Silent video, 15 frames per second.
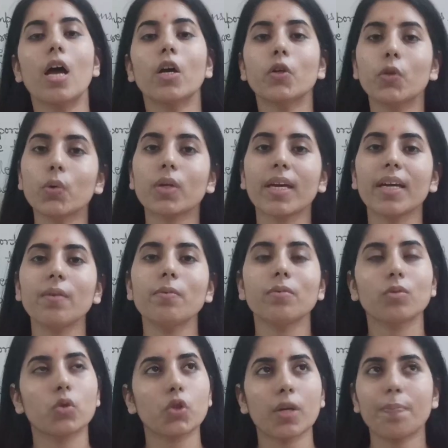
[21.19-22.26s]
you can
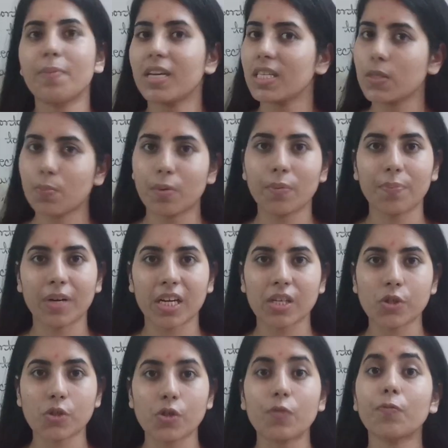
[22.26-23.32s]
do the best
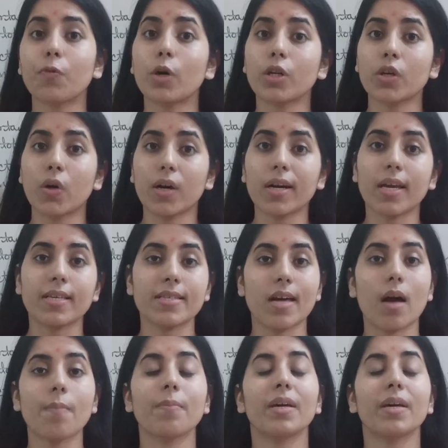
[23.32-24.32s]
preparation for your exam